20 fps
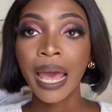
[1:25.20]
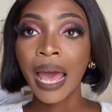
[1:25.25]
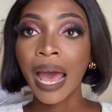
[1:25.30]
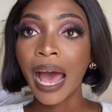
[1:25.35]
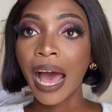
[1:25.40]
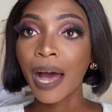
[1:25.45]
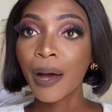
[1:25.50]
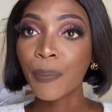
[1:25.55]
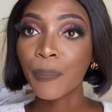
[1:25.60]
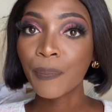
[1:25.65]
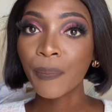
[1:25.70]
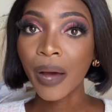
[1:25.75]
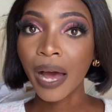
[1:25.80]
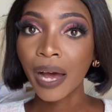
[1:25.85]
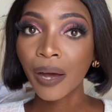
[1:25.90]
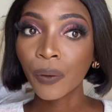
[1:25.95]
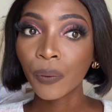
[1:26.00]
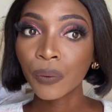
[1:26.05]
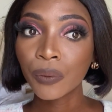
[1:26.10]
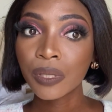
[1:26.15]

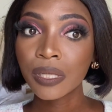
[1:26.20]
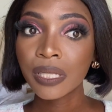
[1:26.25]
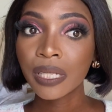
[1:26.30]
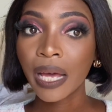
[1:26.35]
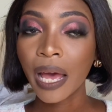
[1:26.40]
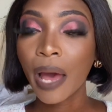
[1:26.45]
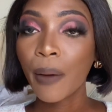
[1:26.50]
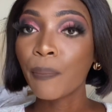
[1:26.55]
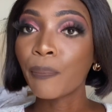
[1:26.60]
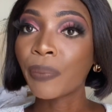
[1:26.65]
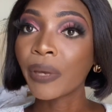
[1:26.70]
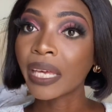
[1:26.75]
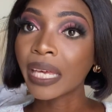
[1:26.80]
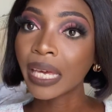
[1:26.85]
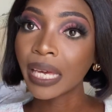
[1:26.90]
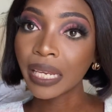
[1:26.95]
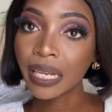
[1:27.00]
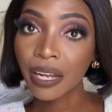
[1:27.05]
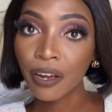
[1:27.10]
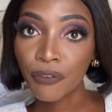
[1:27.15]
about
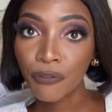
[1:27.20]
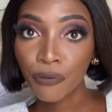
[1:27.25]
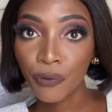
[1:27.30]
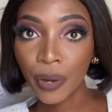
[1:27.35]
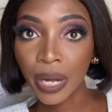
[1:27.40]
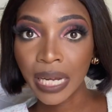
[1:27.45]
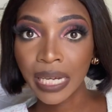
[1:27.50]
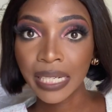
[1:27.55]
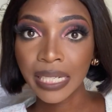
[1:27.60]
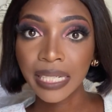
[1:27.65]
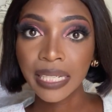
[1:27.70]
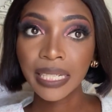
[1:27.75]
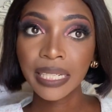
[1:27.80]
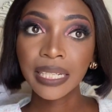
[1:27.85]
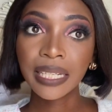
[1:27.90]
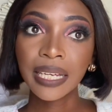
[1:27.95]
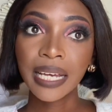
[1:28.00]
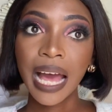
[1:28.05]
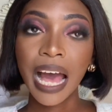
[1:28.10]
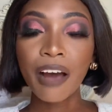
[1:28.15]
beginner friendly
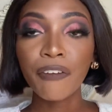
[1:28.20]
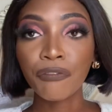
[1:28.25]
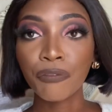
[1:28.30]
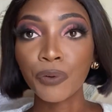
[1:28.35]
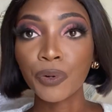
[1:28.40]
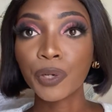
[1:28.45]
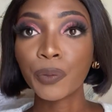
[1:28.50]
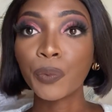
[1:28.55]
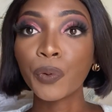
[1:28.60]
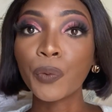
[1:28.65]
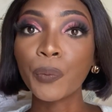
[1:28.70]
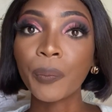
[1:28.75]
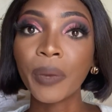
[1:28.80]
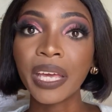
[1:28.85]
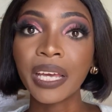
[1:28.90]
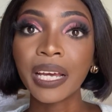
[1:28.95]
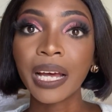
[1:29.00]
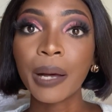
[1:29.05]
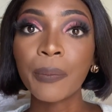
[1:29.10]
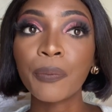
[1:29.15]
affordable
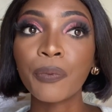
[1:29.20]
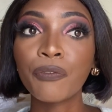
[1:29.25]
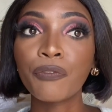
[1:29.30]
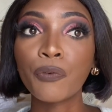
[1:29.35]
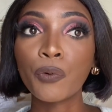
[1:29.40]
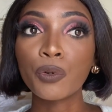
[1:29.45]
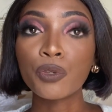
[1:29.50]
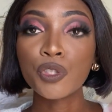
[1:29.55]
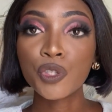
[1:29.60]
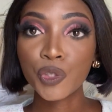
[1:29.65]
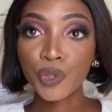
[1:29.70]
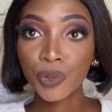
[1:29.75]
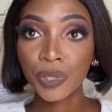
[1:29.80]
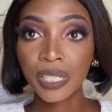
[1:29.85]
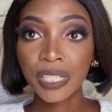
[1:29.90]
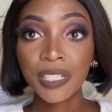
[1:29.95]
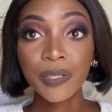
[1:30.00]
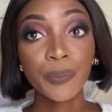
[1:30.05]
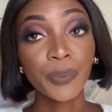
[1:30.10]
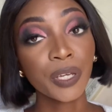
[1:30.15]
makeup for
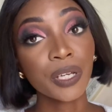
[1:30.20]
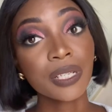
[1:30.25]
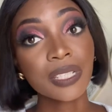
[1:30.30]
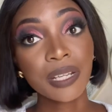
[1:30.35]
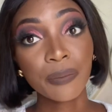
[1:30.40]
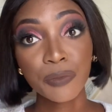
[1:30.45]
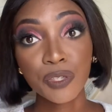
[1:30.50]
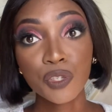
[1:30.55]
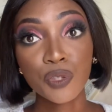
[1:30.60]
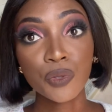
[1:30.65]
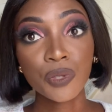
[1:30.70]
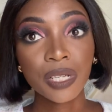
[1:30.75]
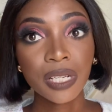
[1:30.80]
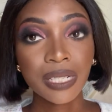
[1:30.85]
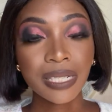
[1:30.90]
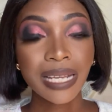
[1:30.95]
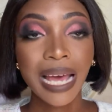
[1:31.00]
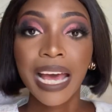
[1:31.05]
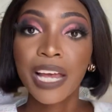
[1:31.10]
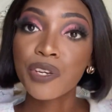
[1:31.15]
students, because I'm a
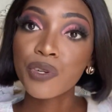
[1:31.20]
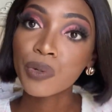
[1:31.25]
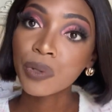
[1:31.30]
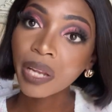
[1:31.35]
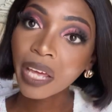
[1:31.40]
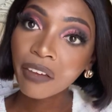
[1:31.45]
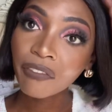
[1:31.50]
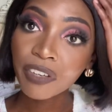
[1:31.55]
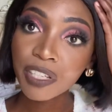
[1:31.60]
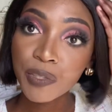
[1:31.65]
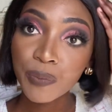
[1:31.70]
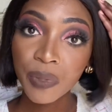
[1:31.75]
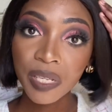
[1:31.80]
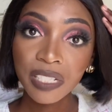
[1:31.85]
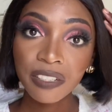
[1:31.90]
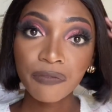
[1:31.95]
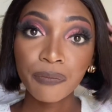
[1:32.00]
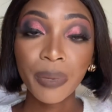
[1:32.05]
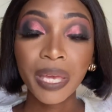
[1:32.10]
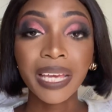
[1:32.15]
student. I don't have
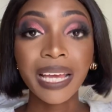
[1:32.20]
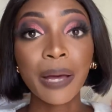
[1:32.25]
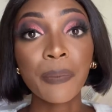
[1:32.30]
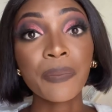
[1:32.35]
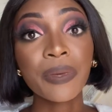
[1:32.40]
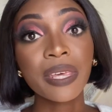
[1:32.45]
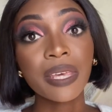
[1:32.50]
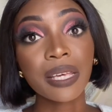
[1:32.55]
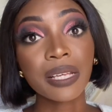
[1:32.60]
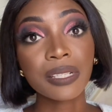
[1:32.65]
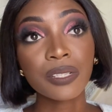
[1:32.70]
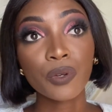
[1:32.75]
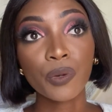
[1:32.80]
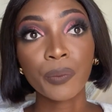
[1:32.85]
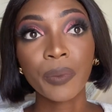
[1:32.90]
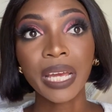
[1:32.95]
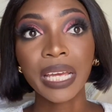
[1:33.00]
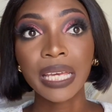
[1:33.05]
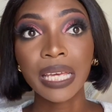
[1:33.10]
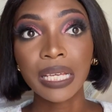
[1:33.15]
expensive makeup yet on
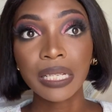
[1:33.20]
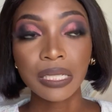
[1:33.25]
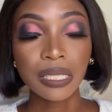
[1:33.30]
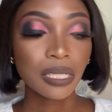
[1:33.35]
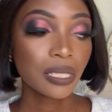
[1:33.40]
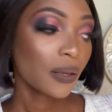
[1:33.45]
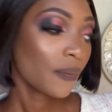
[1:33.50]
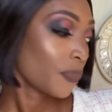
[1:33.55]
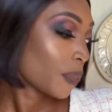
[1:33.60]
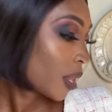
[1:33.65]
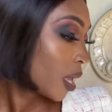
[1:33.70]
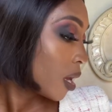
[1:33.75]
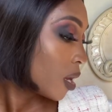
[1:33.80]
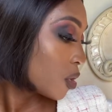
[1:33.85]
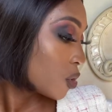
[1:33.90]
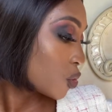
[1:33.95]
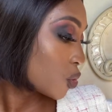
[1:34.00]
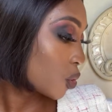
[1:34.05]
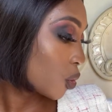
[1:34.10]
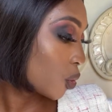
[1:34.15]
my kids.
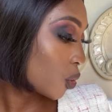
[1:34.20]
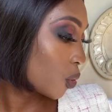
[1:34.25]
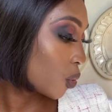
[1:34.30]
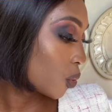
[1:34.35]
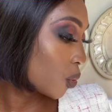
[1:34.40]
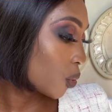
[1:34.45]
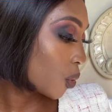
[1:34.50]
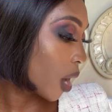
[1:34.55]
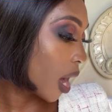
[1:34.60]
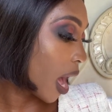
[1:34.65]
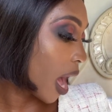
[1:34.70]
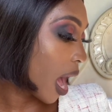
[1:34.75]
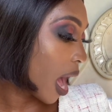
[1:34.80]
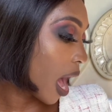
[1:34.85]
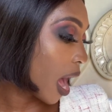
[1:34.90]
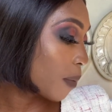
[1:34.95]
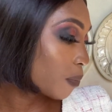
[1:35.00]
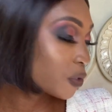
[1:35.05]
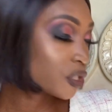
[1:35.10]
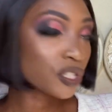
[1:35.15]
So
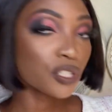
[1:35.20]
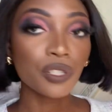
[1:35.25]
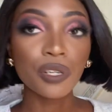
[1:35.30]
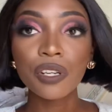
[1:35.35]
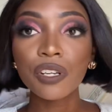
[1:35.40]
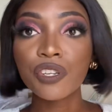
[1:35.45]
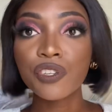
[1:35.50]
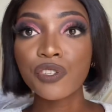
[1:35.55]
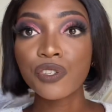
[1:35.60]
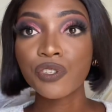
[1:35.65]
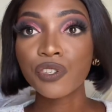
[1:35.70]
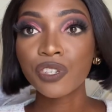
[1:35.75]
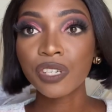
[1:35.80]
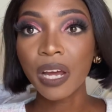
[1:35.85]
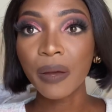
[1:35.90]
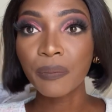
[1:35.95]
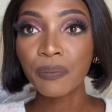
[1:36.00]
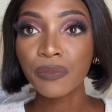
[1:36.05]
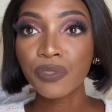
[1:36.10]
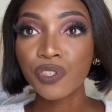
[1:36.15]
I'm just gonna
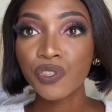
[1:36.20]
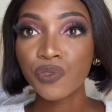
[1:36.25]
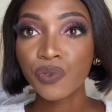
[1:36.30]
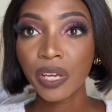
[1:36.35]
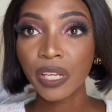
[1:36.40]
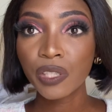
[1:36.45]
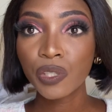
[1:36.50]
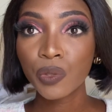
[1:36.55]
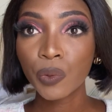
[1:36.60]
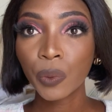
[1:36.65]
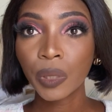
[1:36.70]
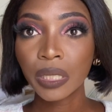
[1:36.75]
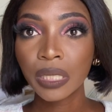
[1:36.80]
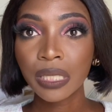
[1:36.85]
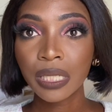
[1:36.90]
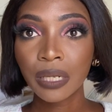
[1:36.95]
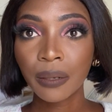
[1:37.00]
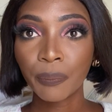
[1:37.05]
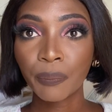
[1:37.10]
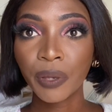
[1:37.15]
jump straight to it,
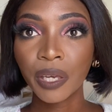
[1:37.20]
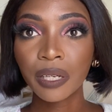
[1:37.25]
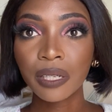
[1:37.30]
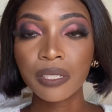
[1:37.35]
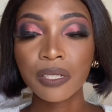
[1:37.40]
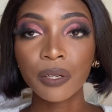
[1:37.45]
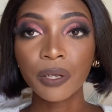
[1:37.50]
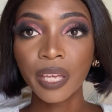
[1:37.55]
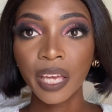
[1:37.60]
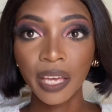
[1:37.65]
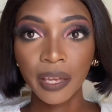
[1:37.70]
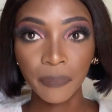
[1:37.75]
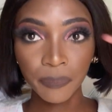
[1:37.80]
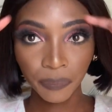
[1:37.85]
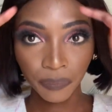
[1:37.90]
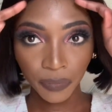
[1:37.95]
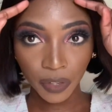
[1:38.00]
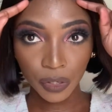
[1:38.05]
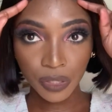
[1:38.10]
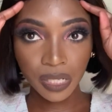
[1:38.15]
because okay,
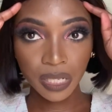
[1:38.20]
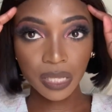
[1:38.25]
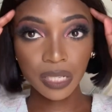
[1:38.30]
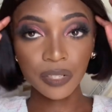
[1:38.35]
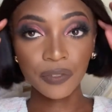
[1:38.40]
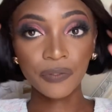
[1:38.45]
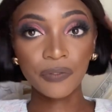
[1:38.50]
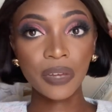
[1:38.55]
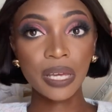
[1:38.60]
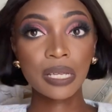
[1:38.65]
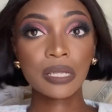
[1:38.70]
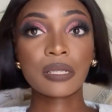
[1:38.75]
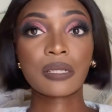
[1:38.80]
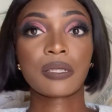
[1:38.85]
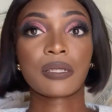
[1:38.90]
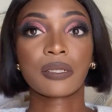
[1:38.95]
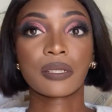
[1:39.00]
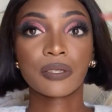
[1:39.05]
you see this face,